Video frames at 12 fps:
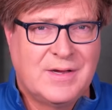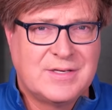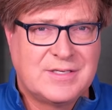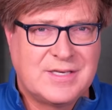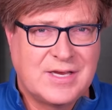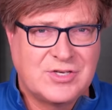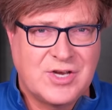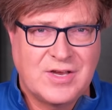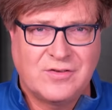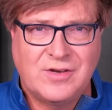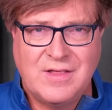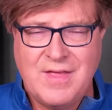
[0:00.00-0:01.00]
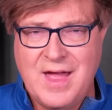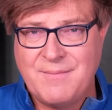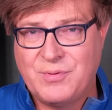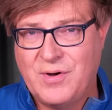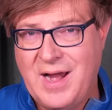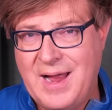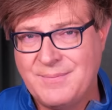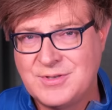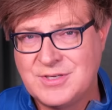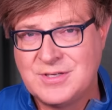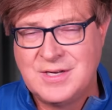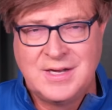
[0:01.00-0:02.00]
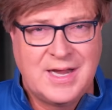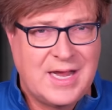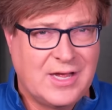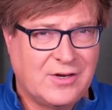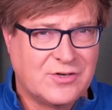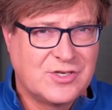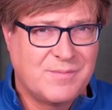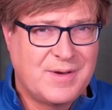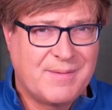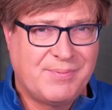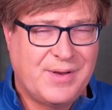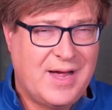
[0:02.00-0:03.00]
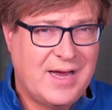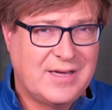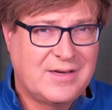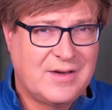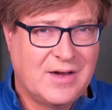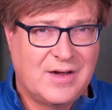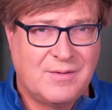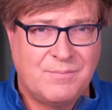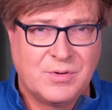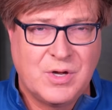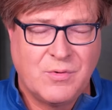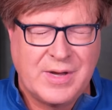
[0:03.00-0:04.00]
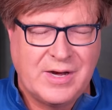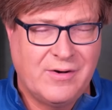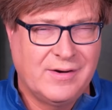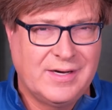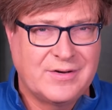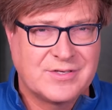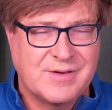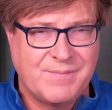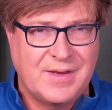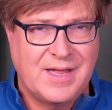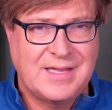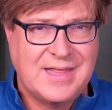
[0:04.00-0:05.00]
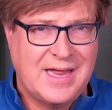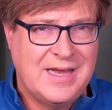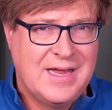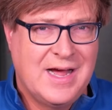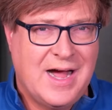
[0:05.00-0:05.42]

suggesting that perhaps Heller should be applied uh, coherently or something like that.